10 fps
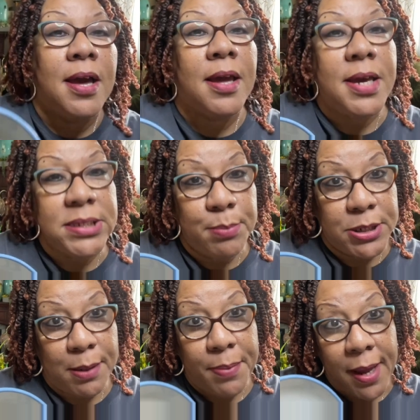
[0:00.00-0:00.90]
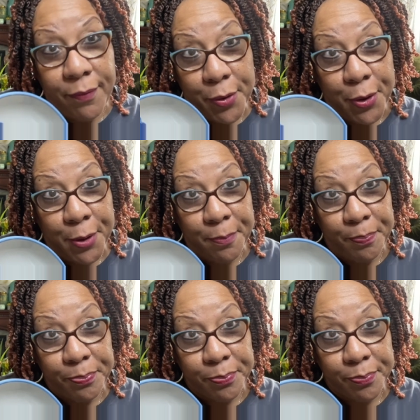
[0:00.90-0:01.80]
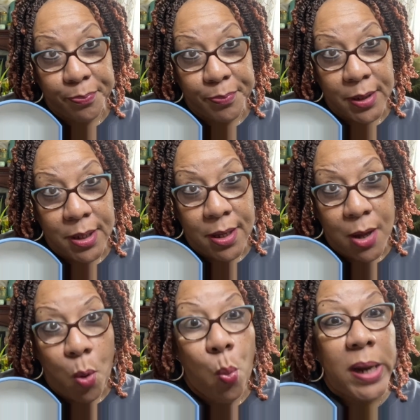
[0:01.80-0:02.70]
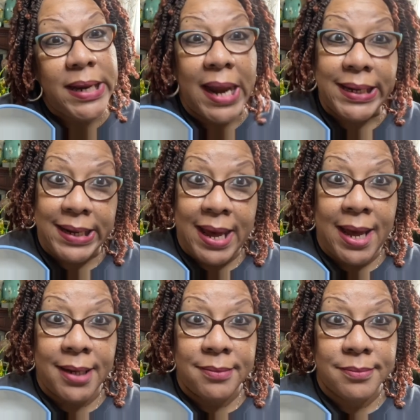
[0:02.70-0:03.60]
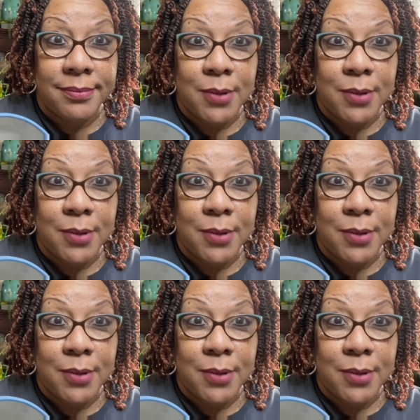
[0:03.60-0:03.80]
Guess how much I paid for her? $1.99.